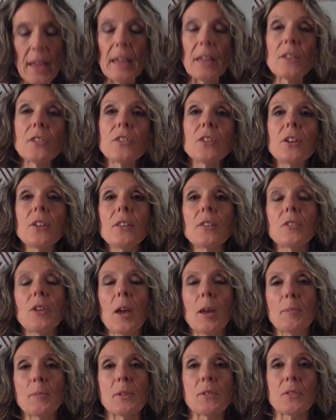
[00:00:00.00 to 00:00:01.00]
until the
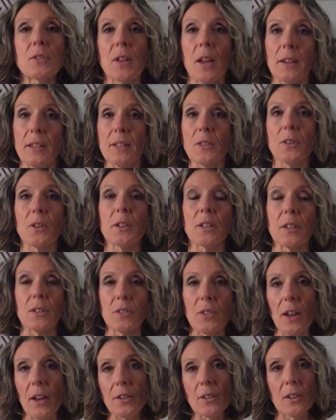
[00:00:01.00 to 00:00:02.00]
types of studies are
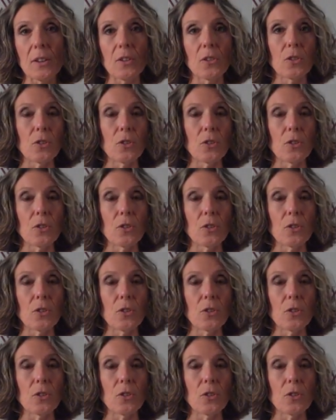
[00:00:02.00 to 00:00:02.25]
conducted